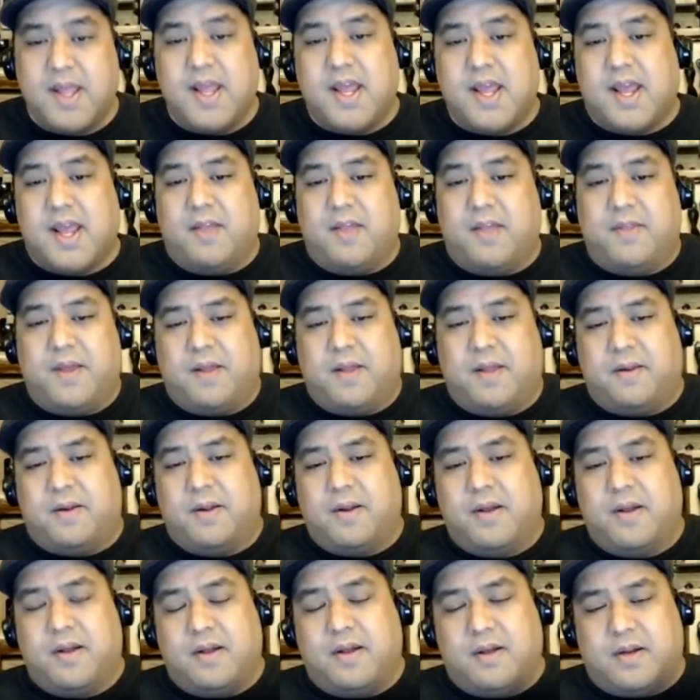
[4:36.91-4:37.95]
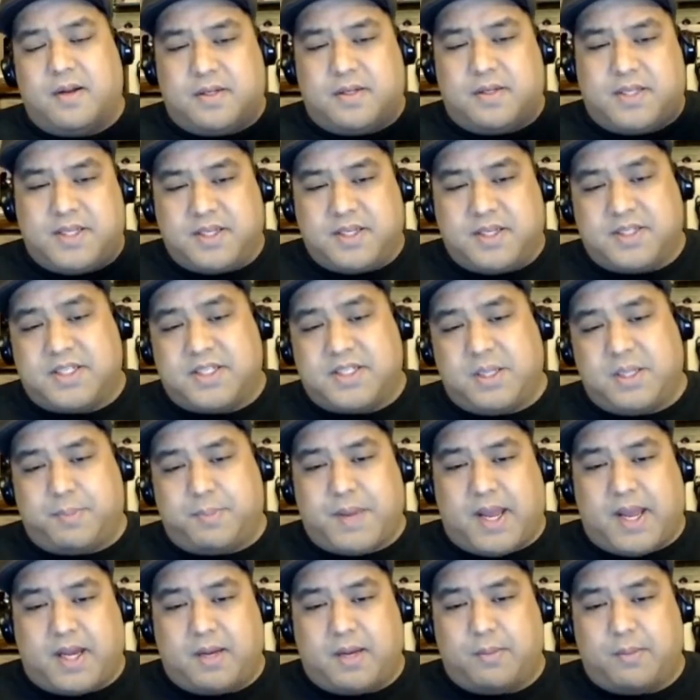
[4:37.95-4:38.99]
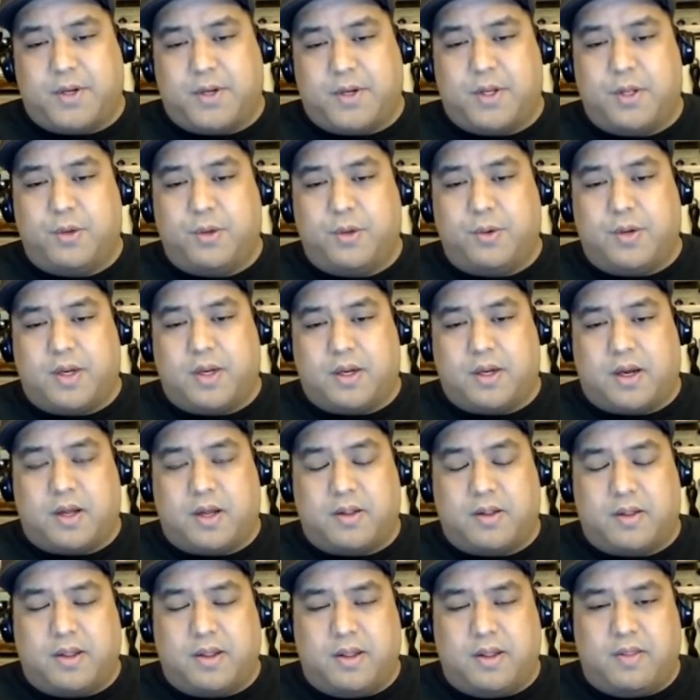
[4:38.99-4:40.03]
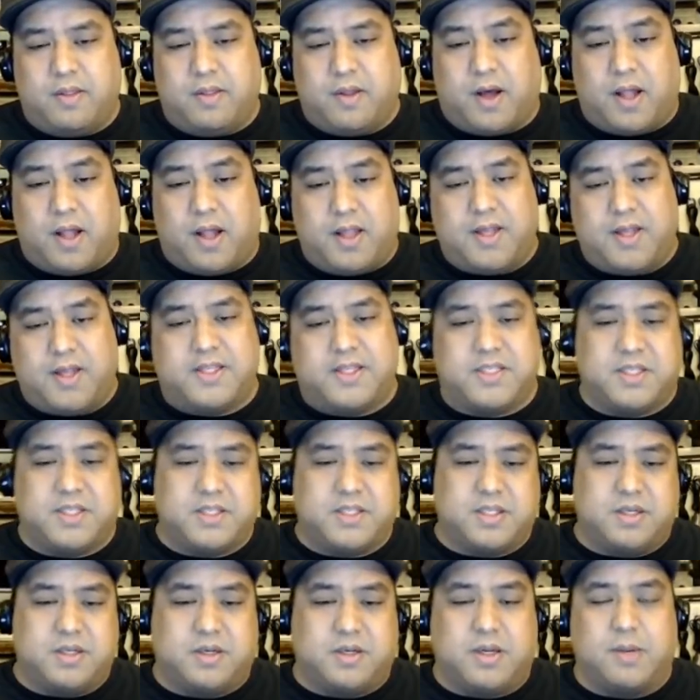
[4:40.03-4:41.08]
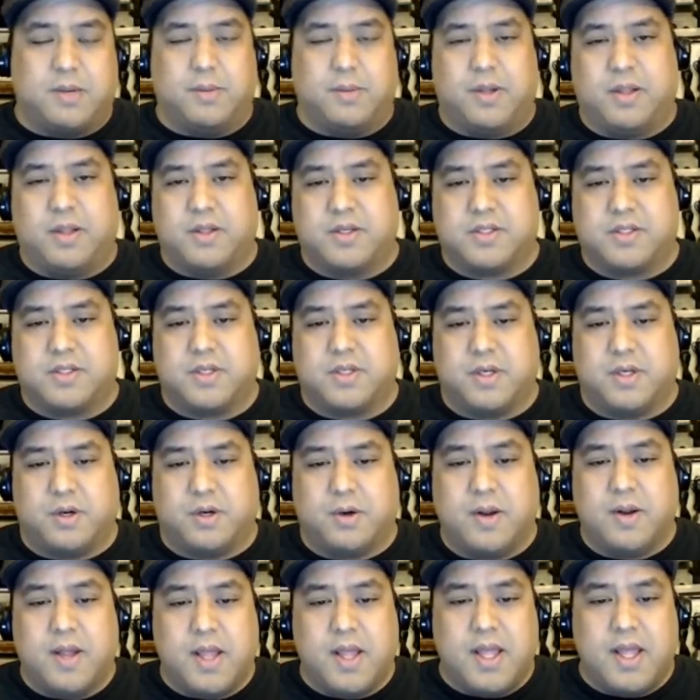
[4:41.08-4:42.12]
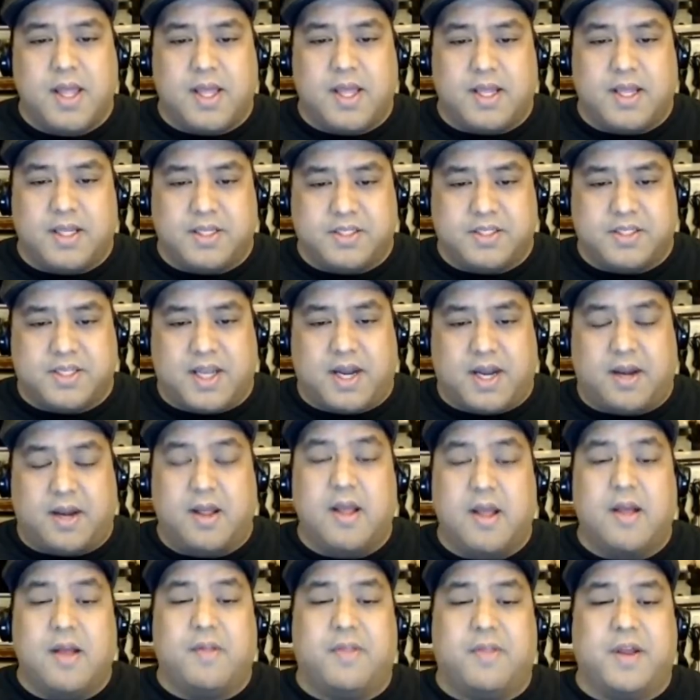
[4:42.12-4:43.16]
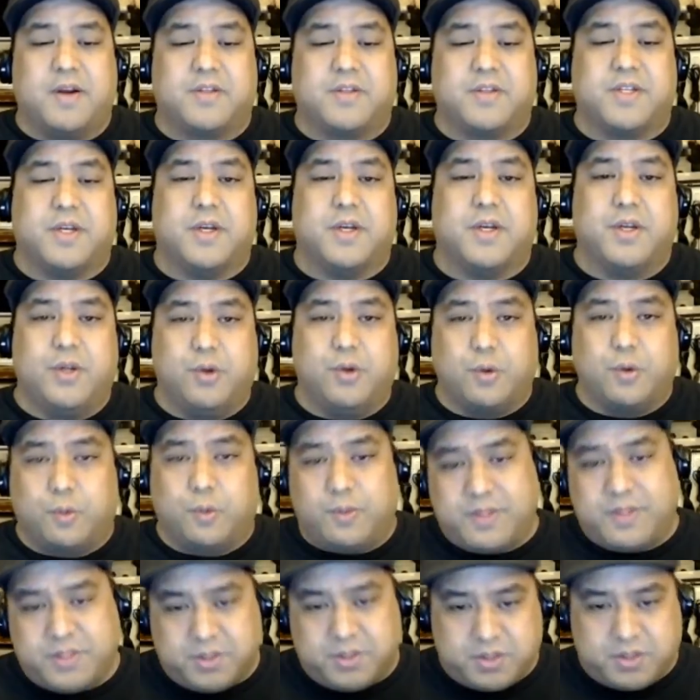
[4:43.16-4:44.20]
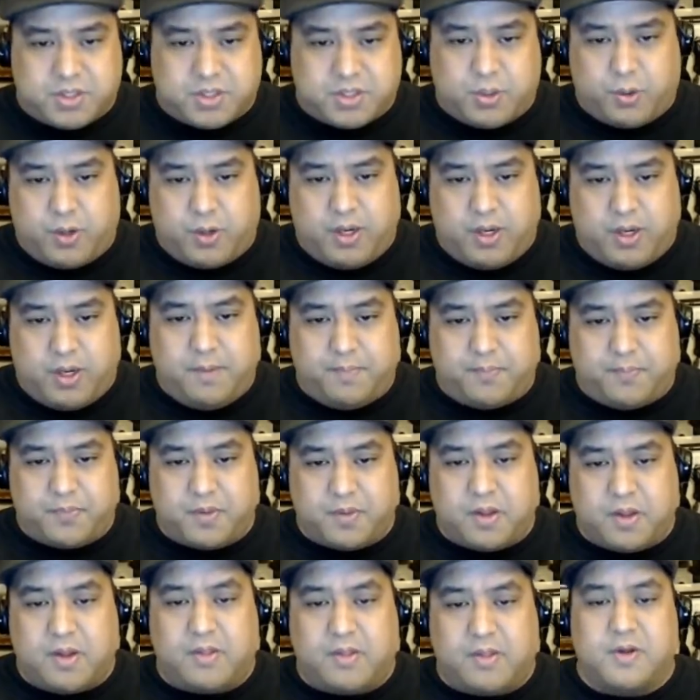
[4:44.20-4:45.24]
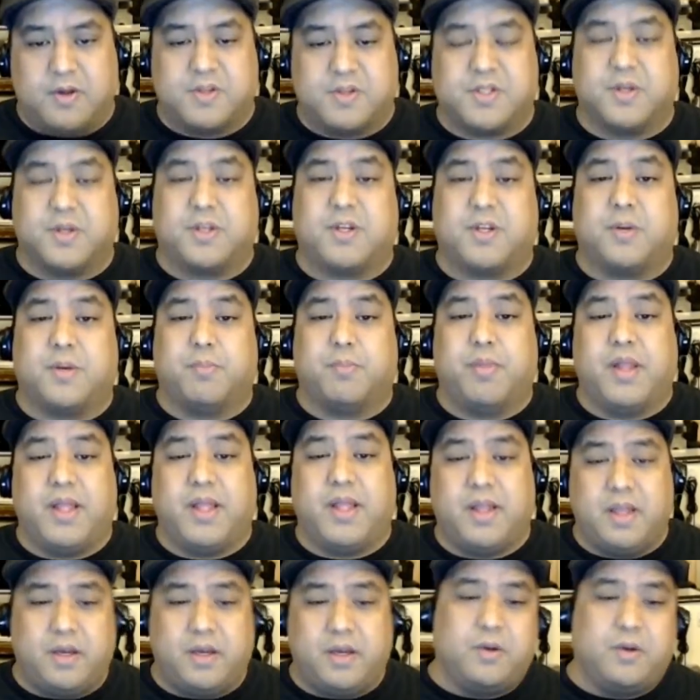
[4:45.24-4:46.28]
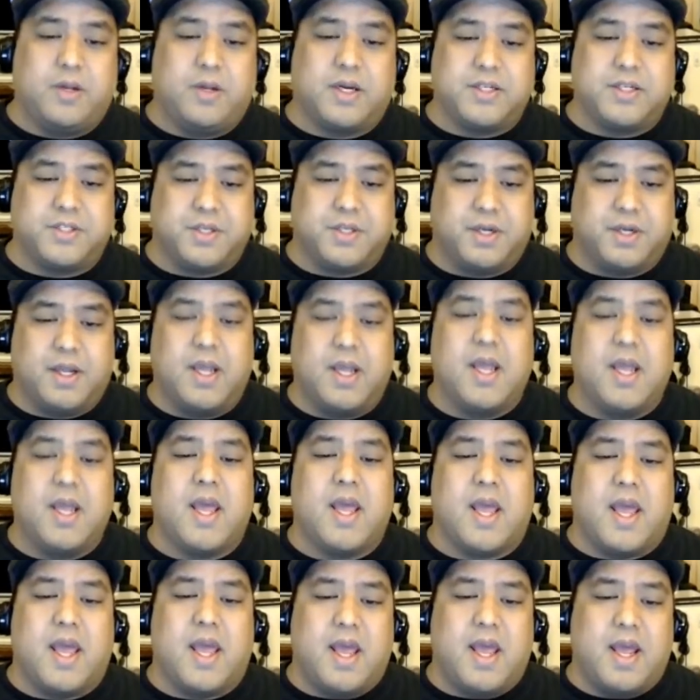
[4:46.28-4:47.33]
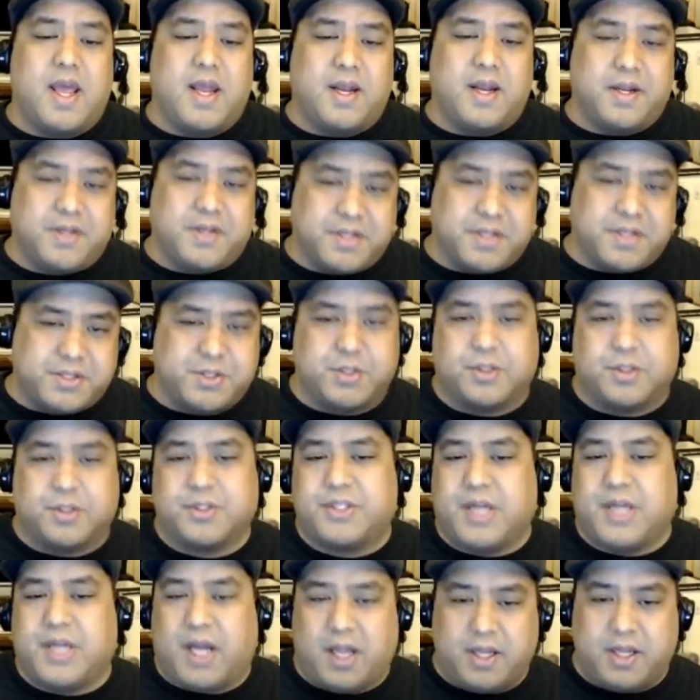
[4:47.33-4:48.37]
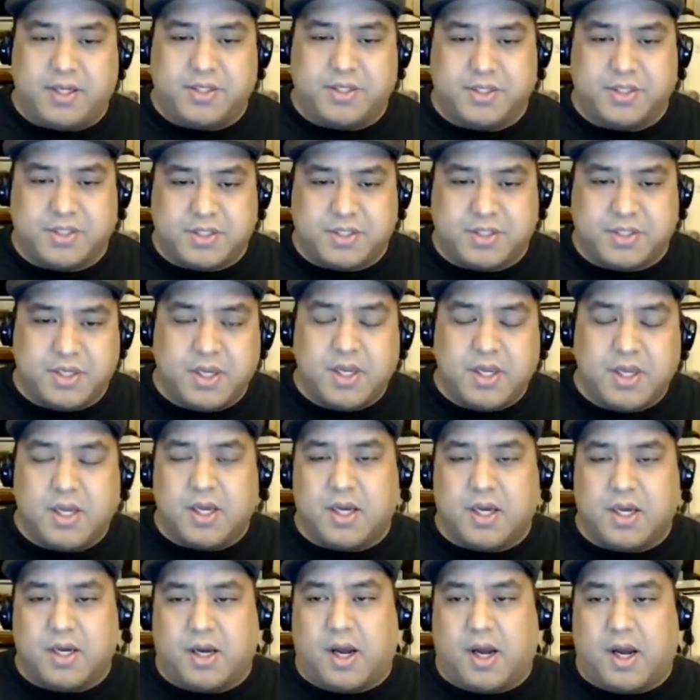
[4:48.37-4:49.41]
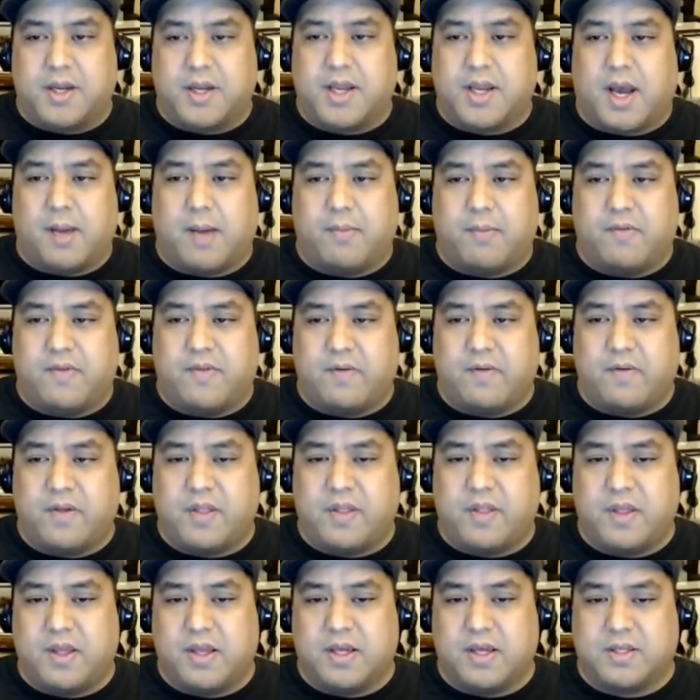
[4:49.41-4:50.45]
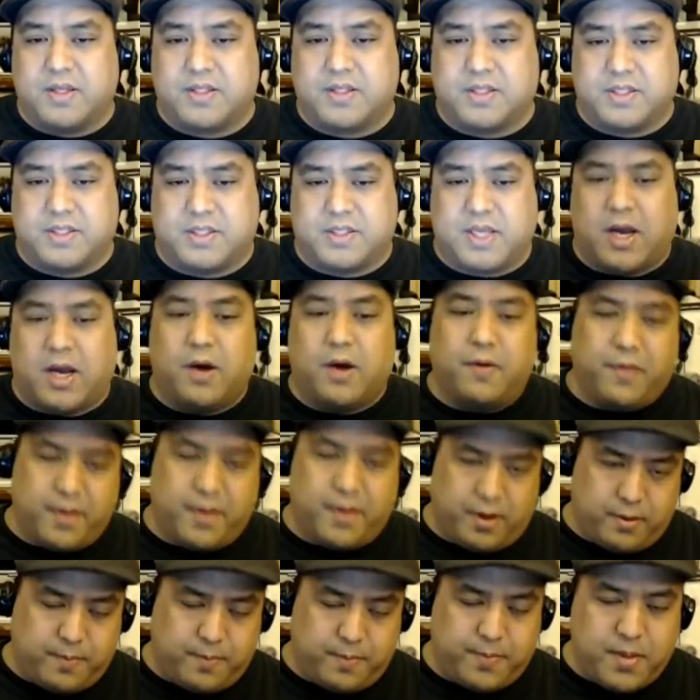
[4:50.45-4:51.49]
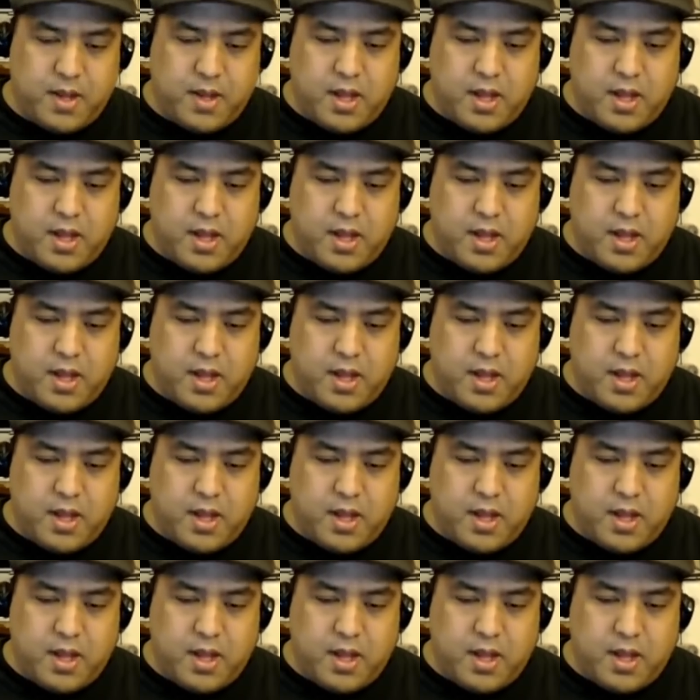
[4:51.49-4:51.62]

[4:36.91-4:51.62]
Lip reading: And then DLC pack number 2 in the holiday season coming this year is that there's a new original story, there's a completely new dungeon, and additional challenges on top of everything else that's out there.